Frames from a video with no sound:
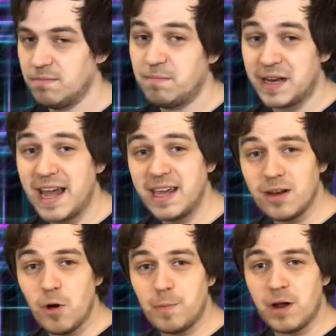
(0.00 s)
But I
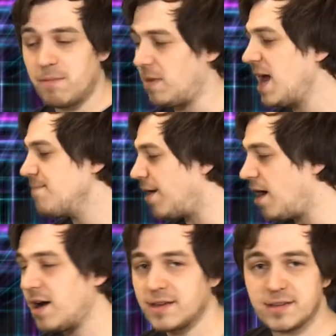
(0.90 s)
can open up my
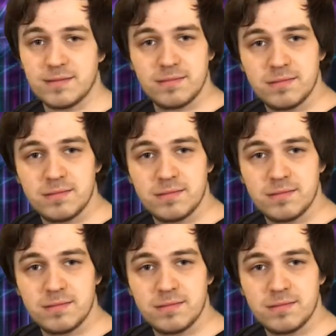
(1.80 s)
box.